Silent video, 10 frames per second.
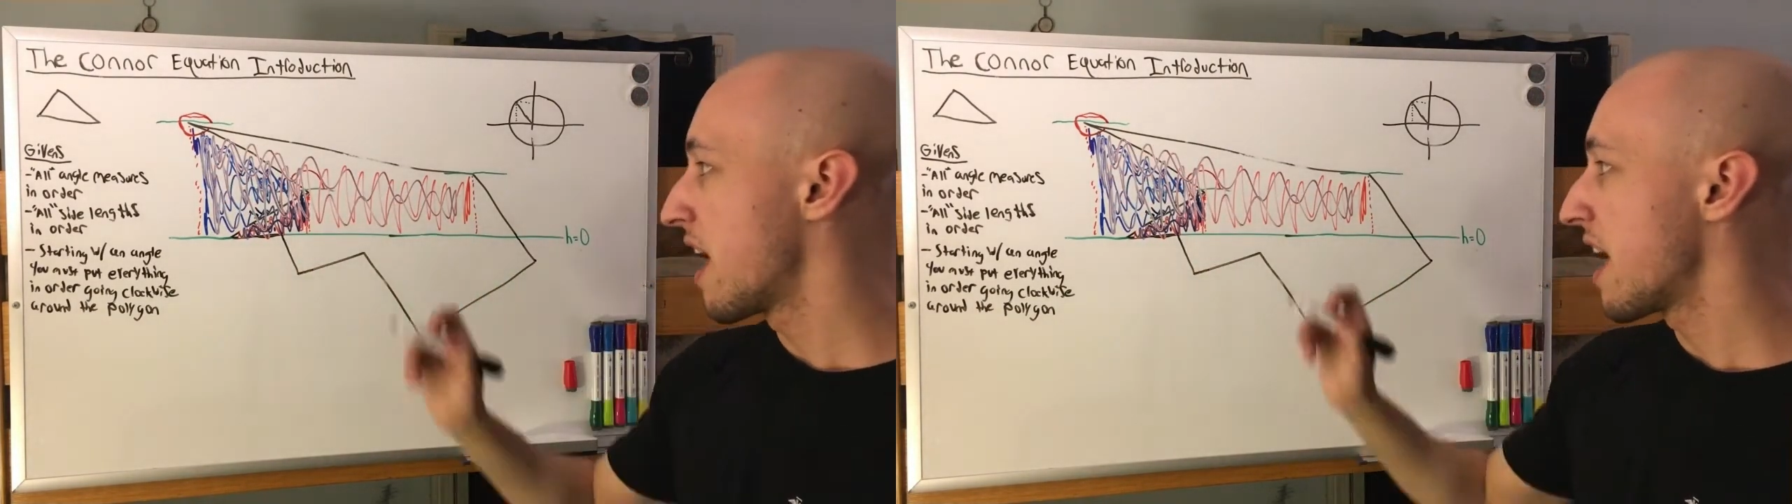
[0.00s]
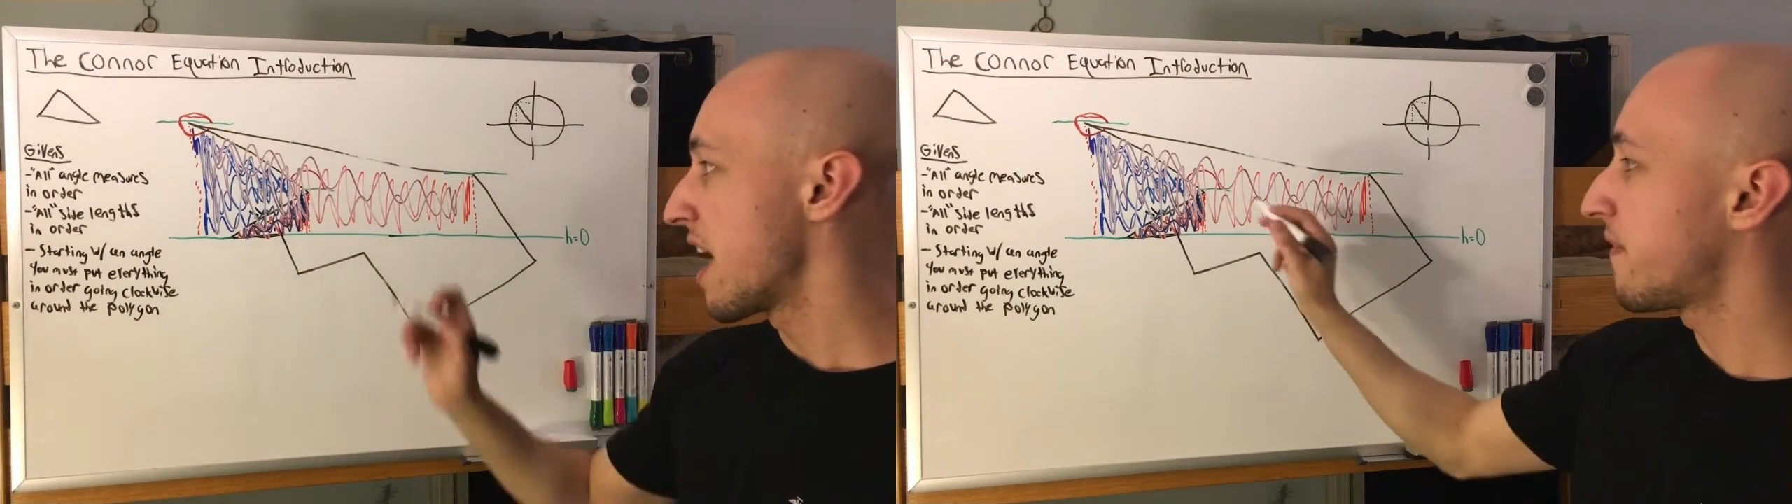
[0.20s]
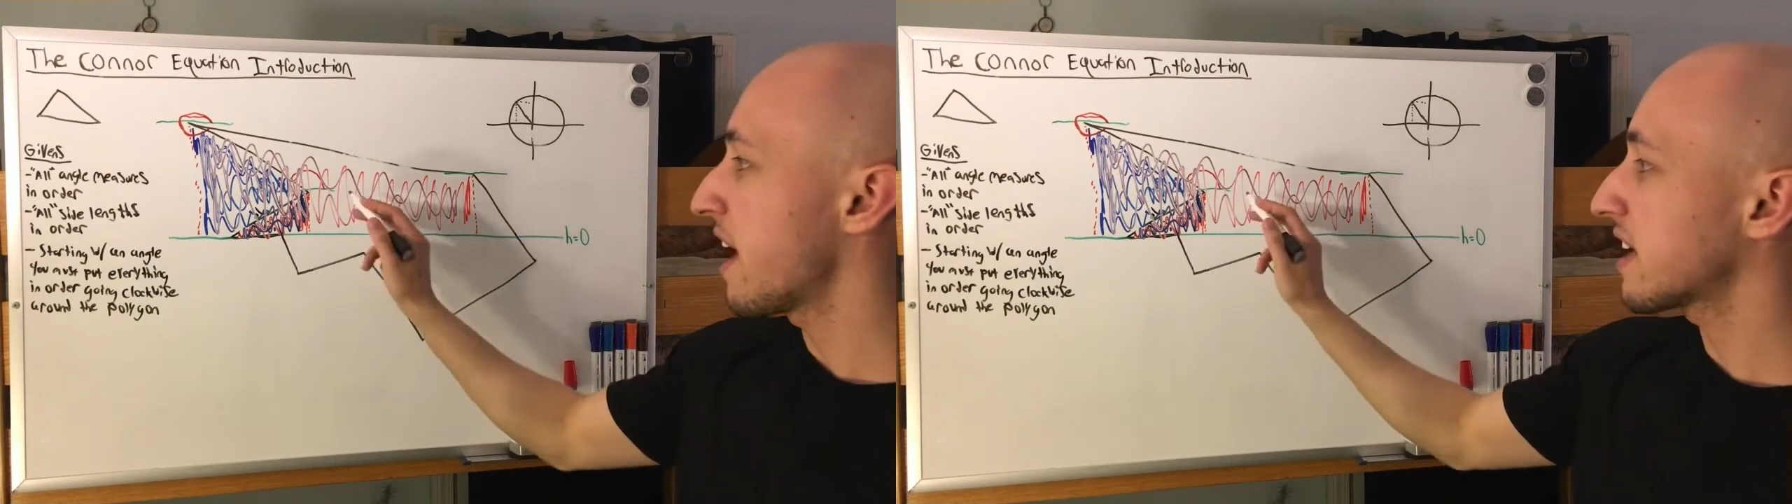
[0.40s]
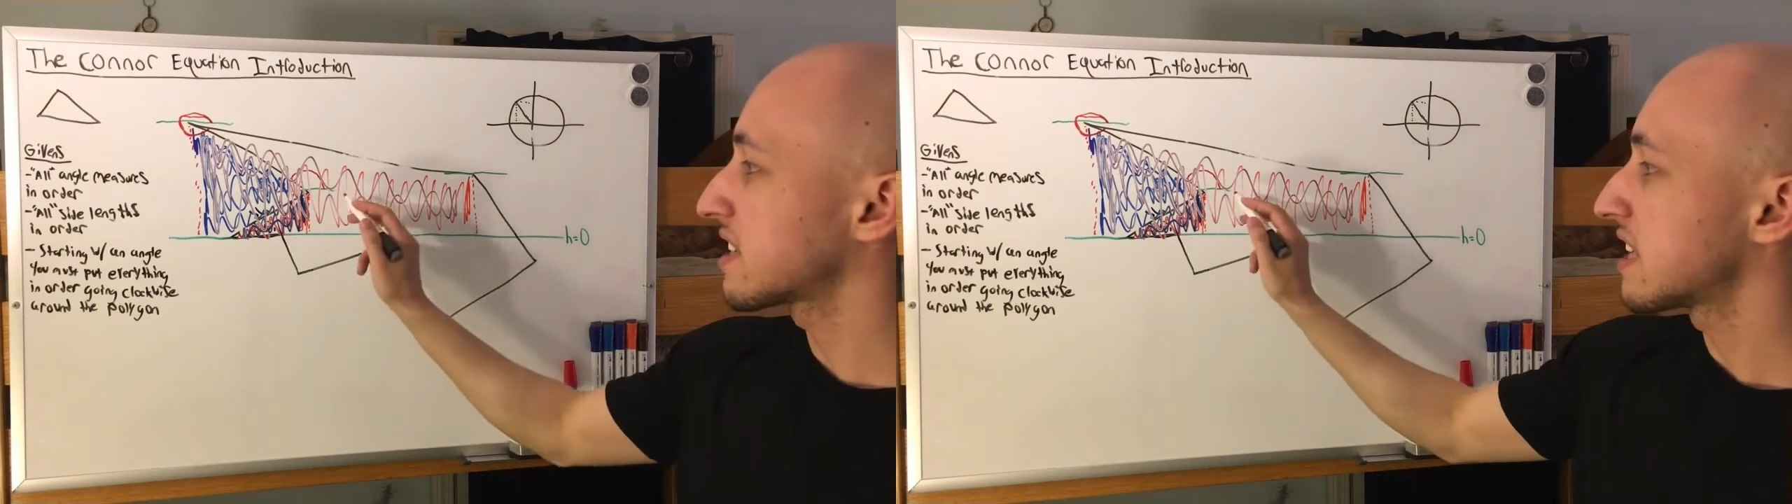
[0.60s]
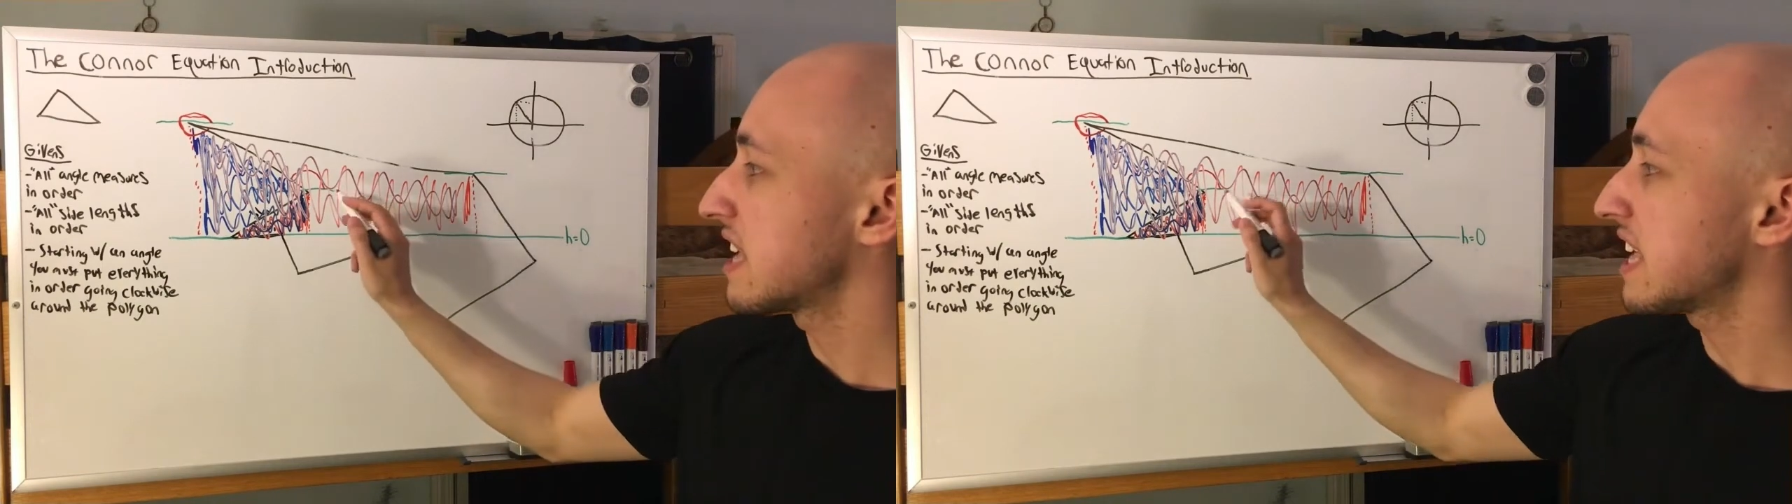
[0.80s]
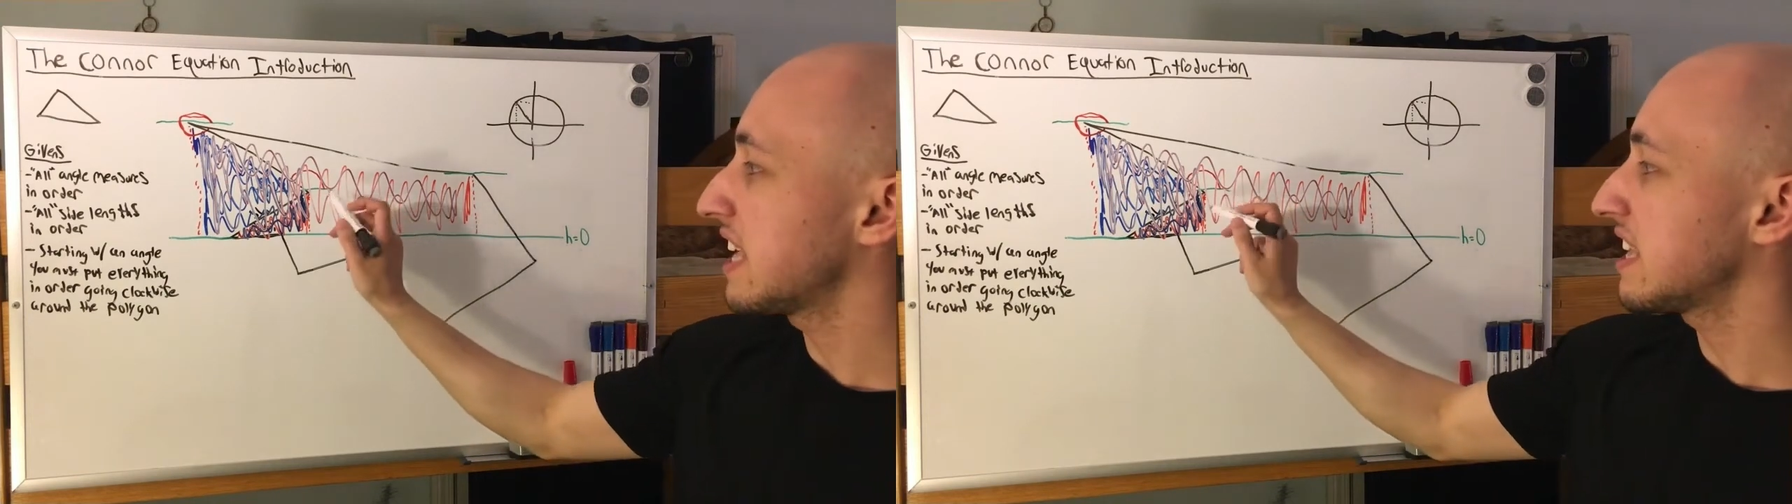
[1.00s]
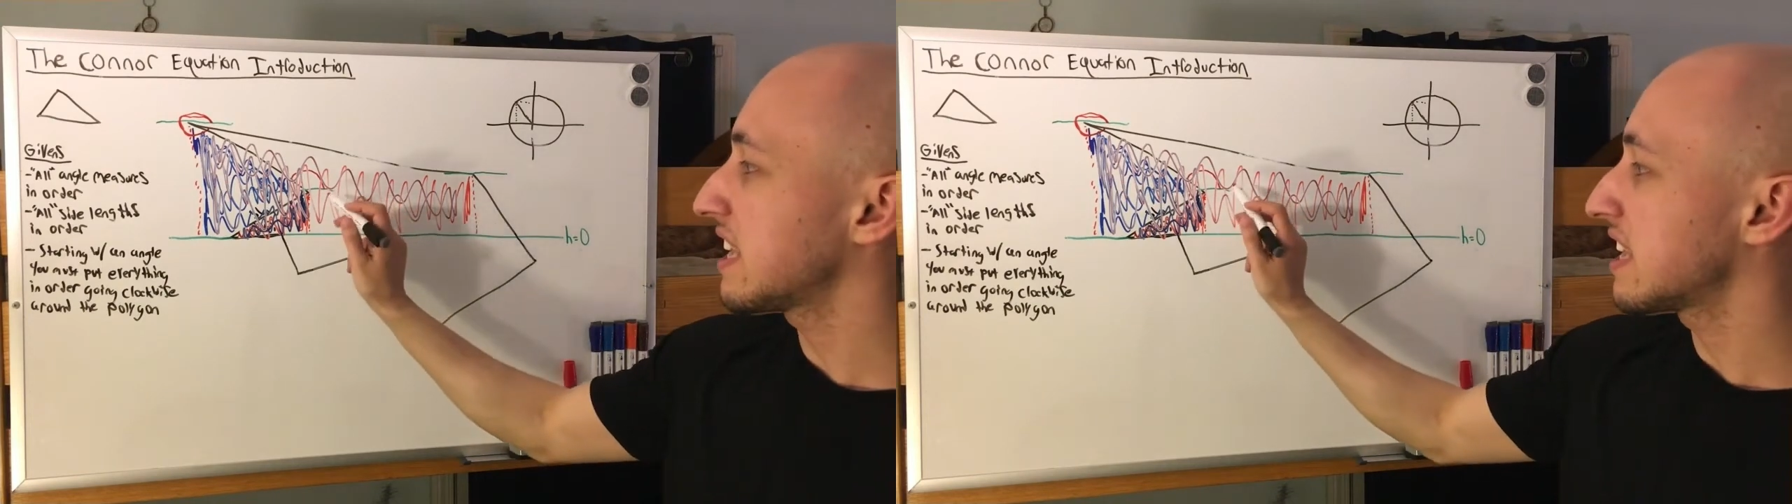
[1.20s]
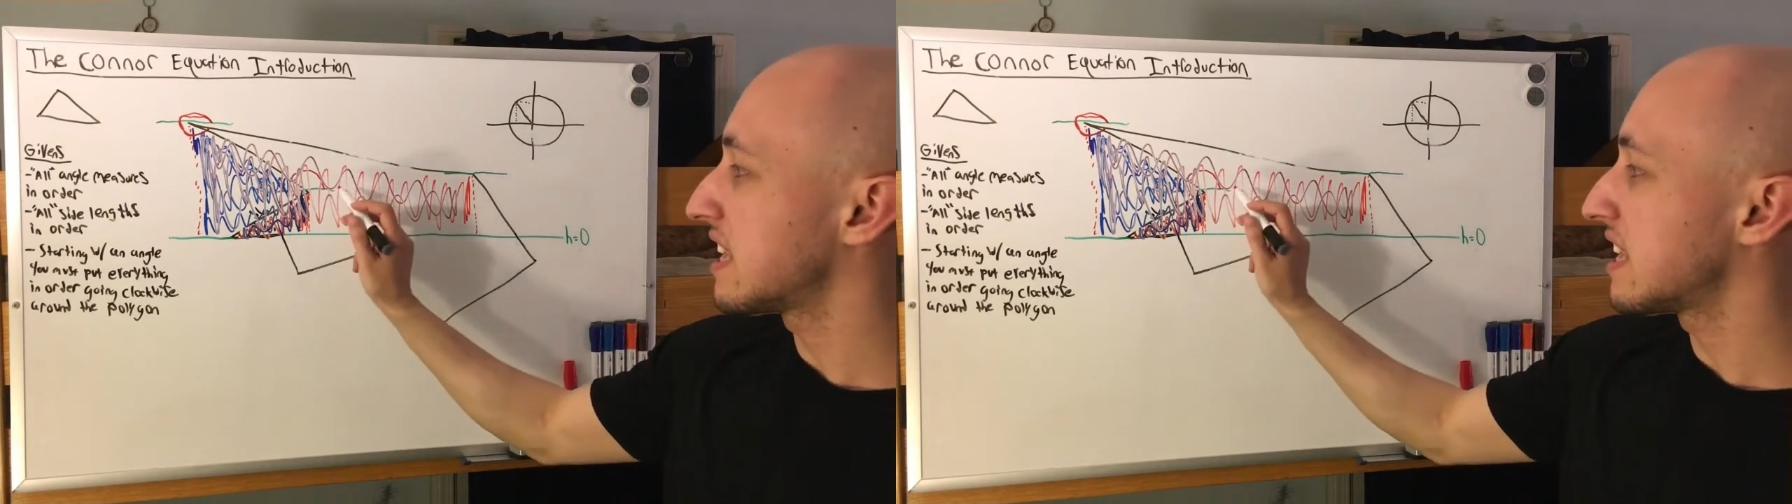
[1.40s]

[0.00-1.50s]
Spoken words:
In fact, it